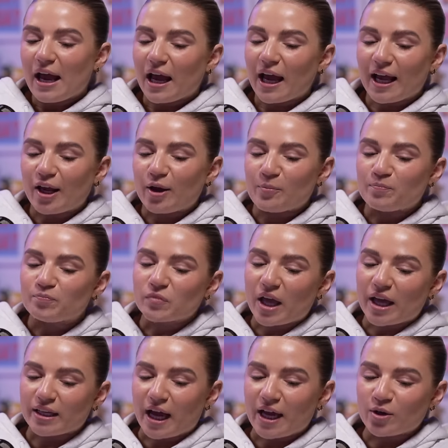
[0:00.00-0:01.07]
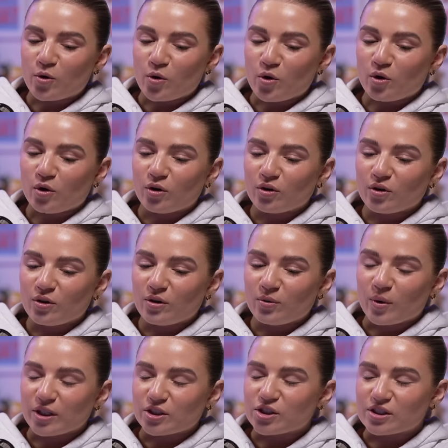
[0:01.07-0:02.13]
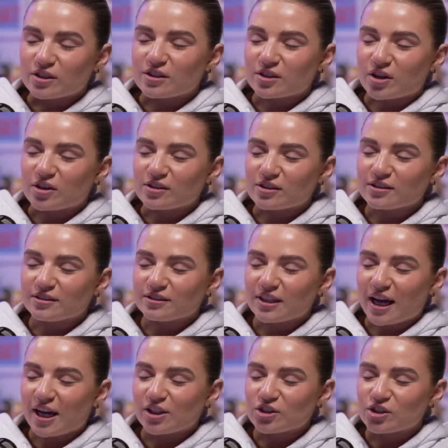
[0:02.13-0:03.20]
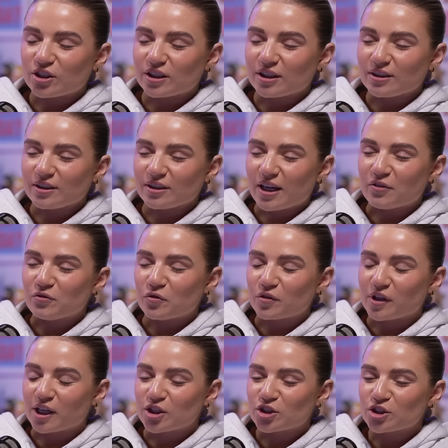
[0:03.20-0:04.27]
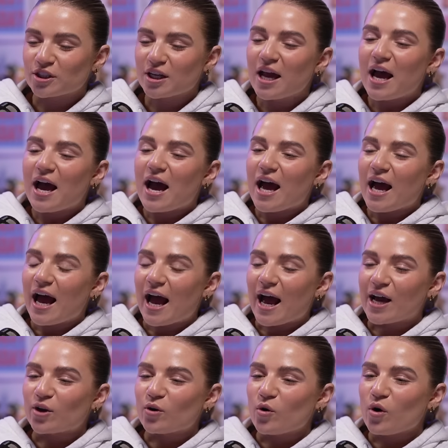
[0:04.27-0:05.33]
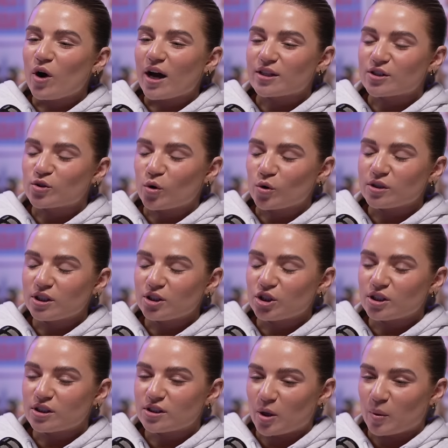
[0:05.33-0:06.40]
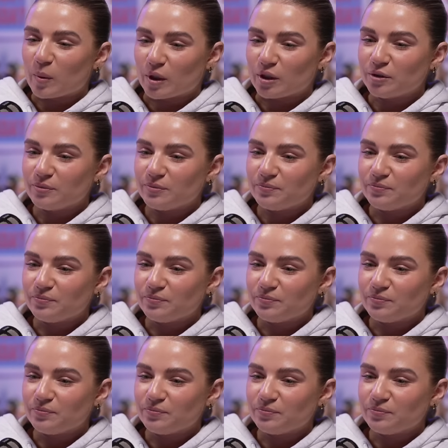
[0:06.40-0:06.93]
And I got, which is disgusting, actually, in reflection, I got a sausage supper.